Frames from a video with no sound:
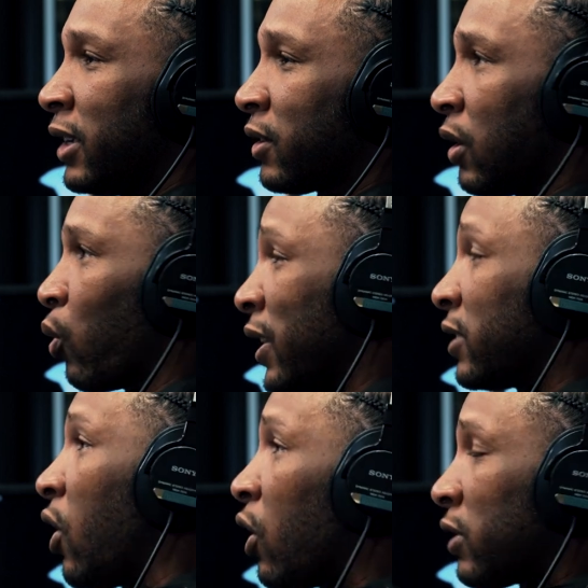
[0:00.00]
these were
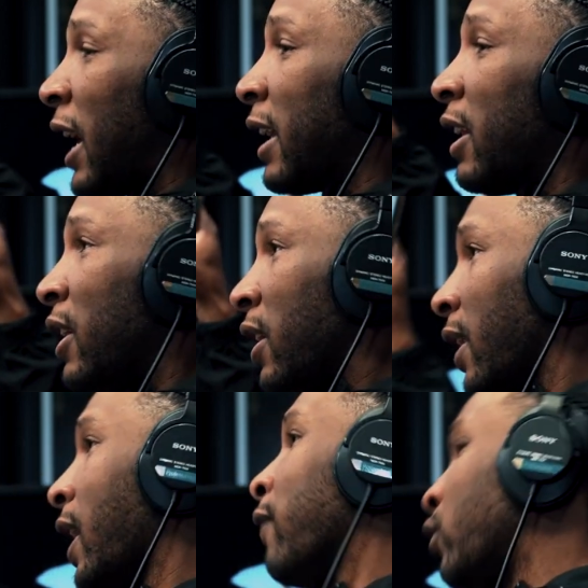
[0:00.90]
these songs like
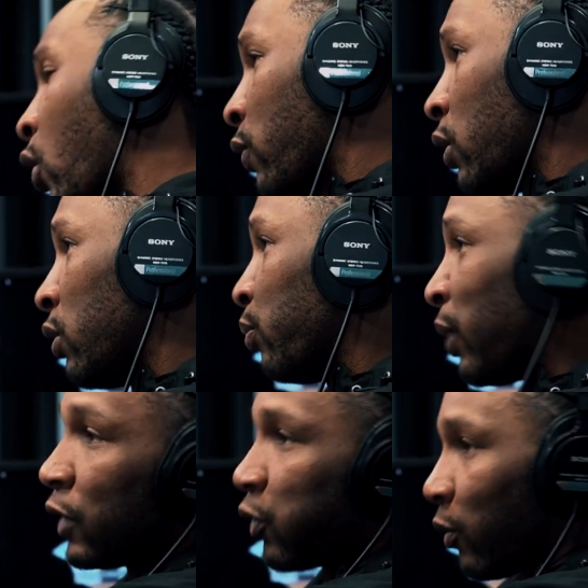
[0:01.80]
leftover
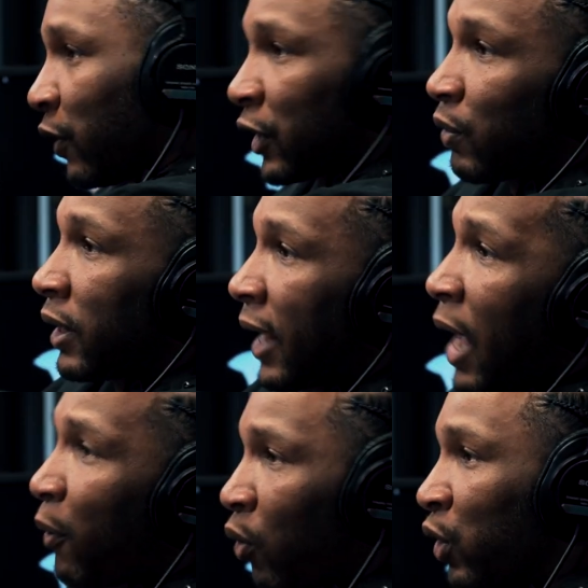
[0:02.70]
beats from Victory
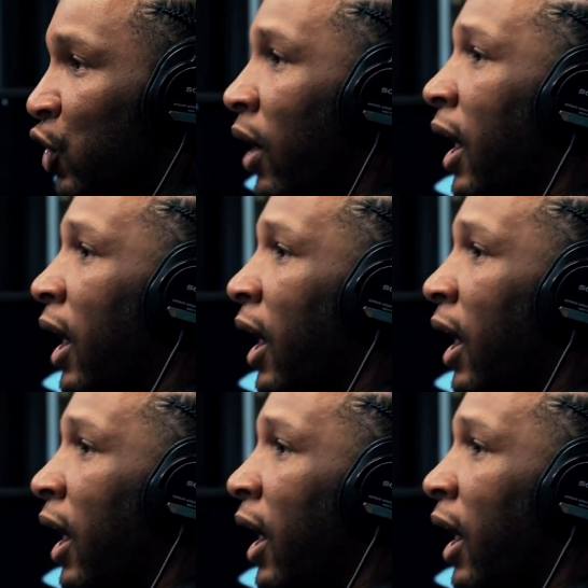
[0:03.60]
Lap, or were you